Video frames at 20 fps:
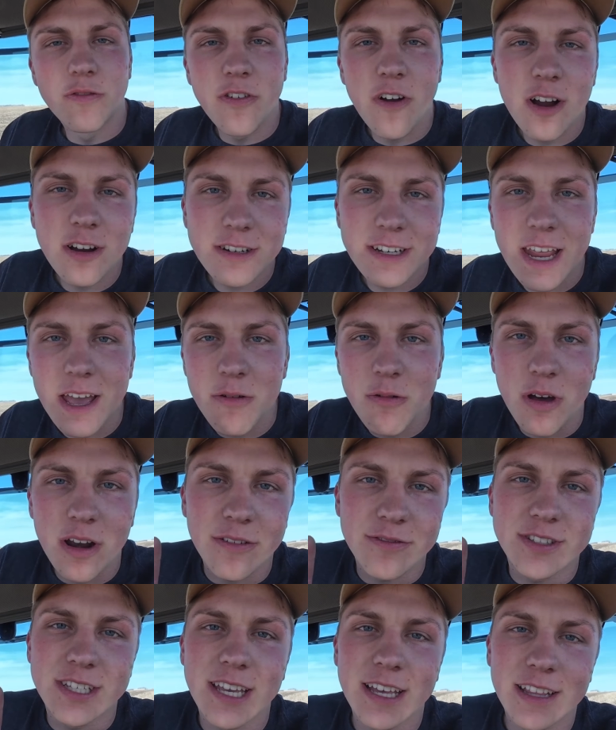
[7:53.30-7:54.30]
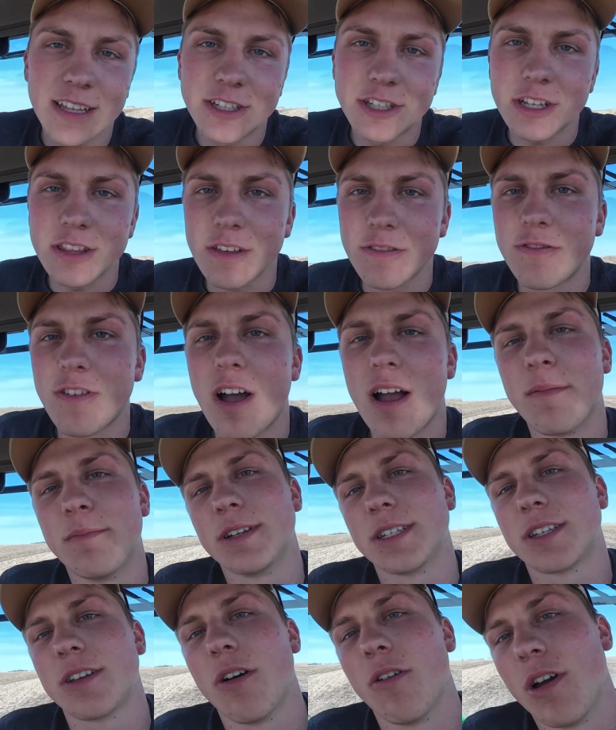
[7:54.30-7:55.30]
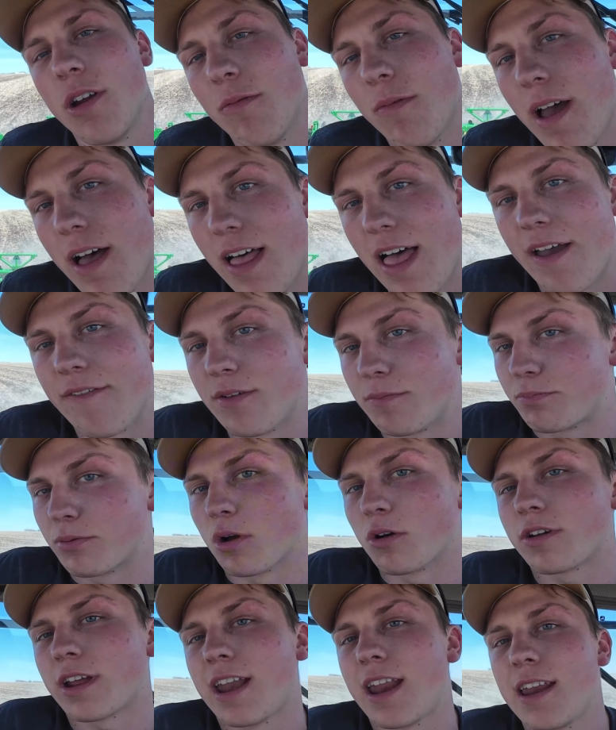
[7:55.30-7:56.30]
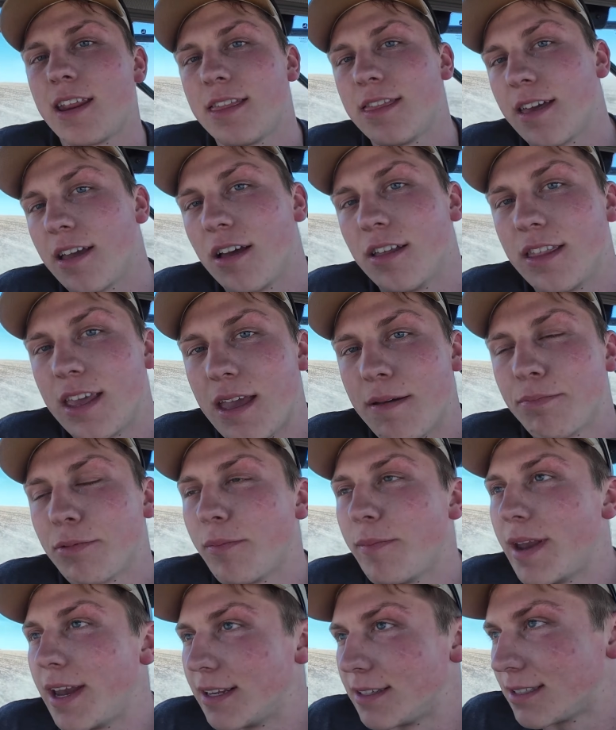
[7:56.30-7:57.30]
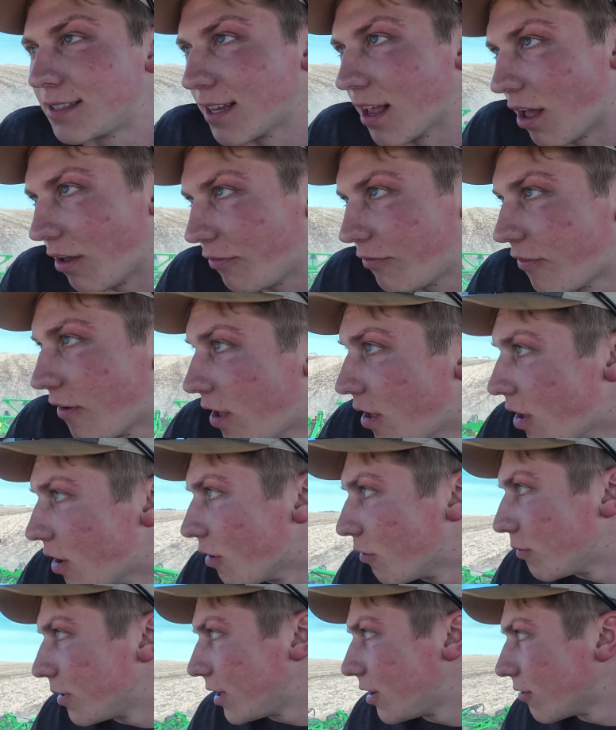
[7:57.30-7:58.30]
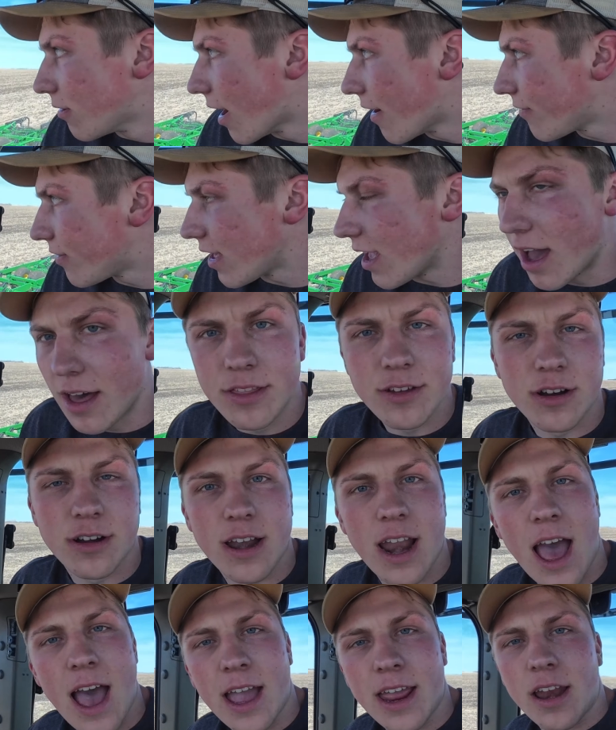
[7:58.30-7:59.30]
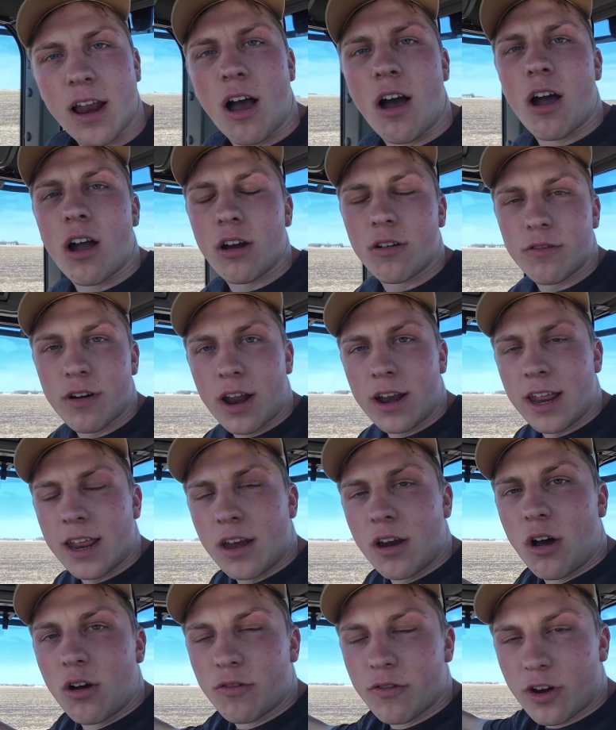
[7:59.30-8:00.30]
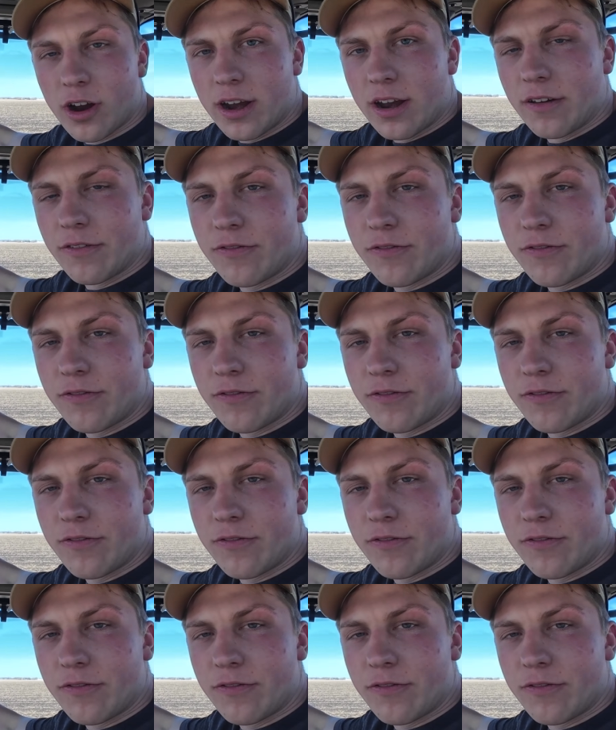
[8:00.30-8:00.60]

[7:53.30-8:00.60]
far, day one of tillage at the farm is going well. Haven't broken anything on the implement itself. We do have the other 9R running over in a